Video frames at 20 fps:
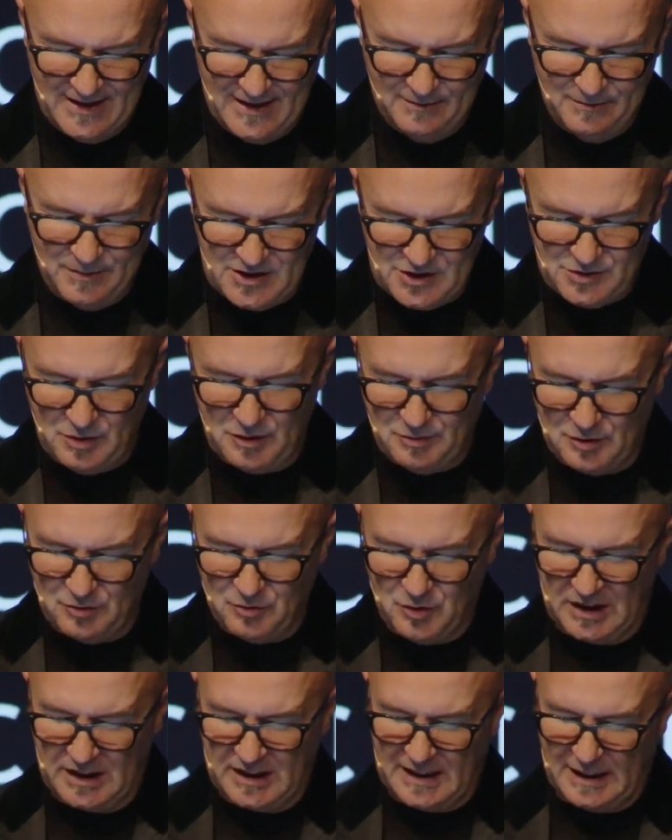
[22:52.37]
But as we've been
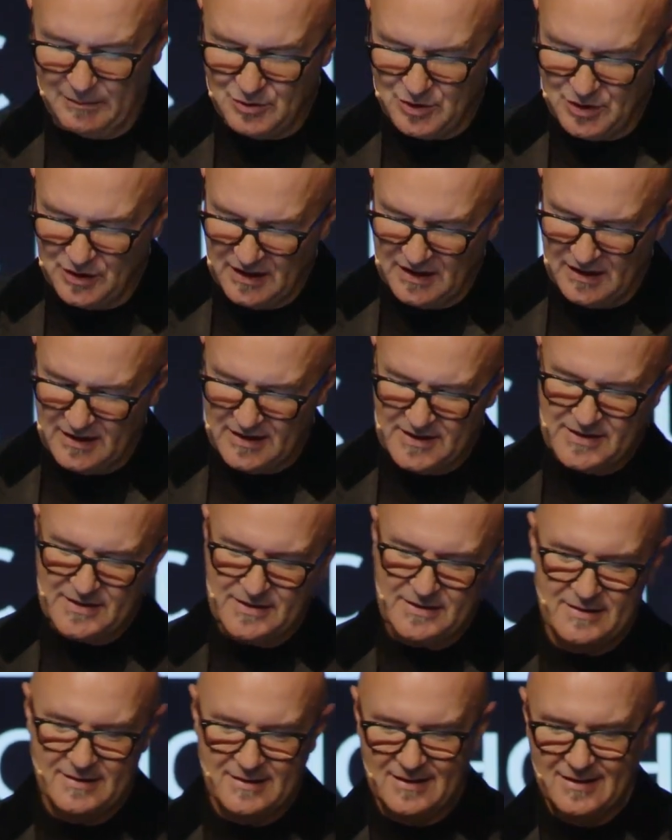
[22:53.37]
running up to
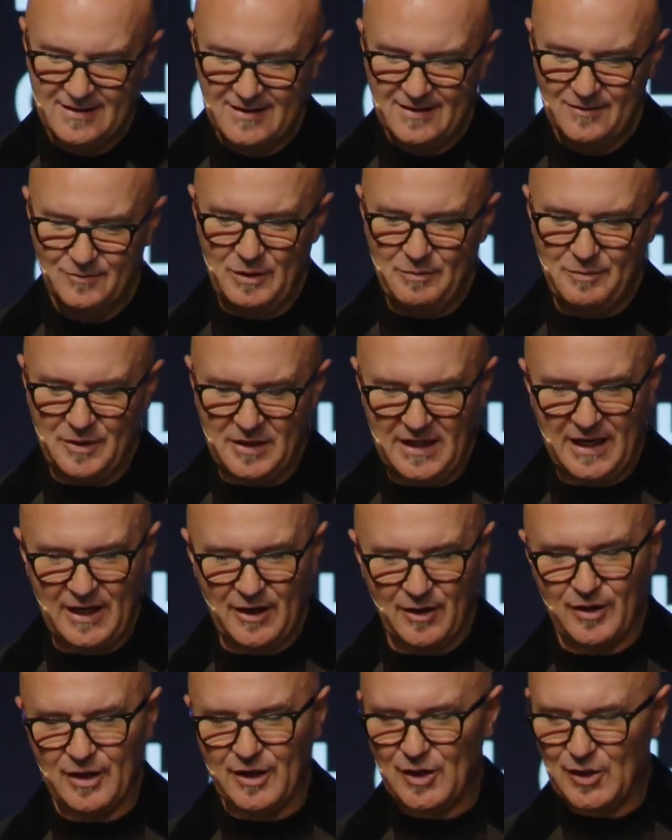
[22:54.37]
this, we've been
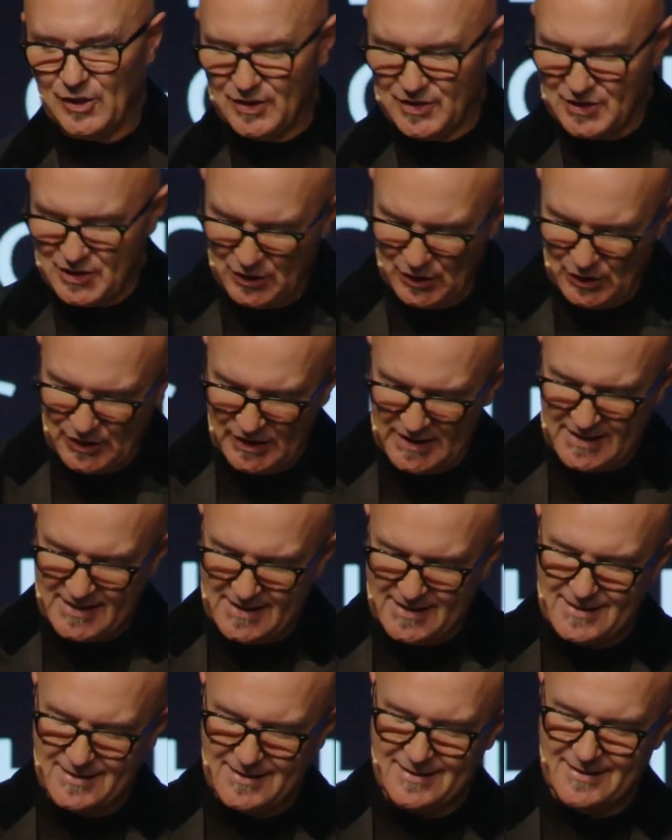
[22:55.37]
hearing God's
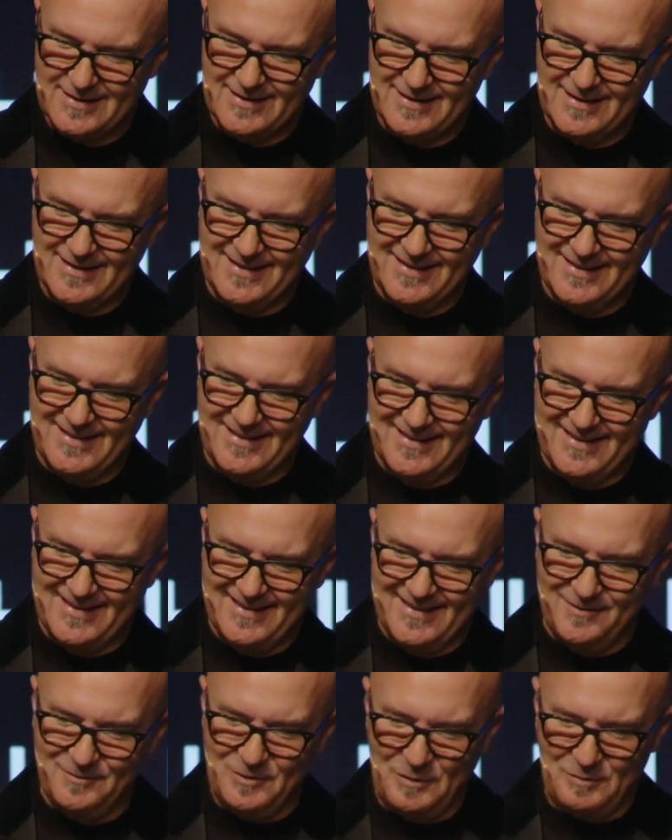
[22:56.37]
goodness.
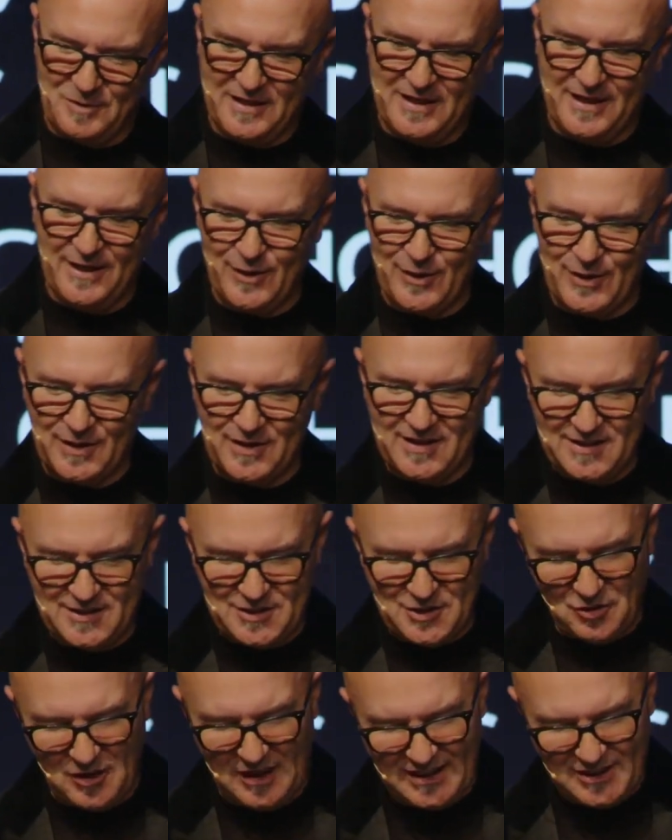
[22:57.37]
We've been hearing
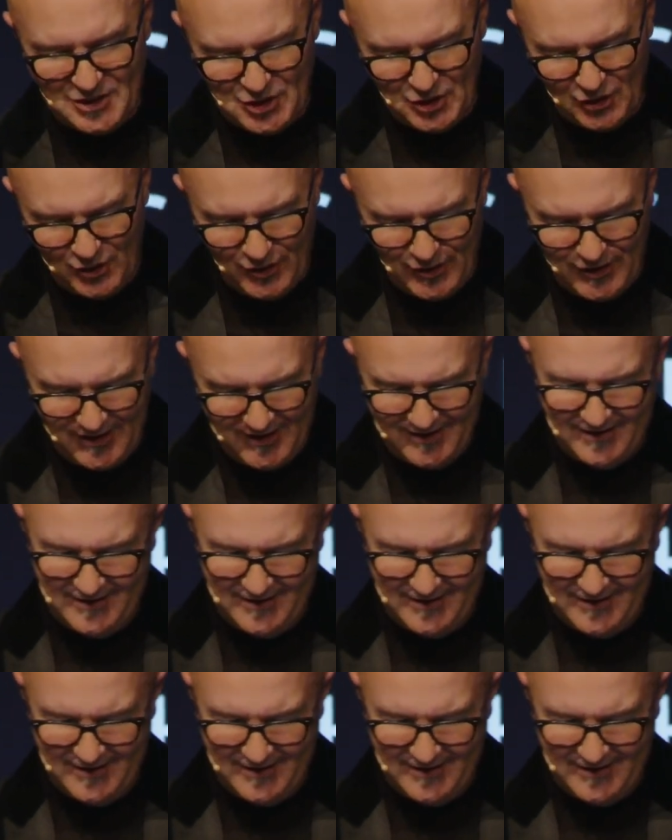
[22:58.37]
His great joy.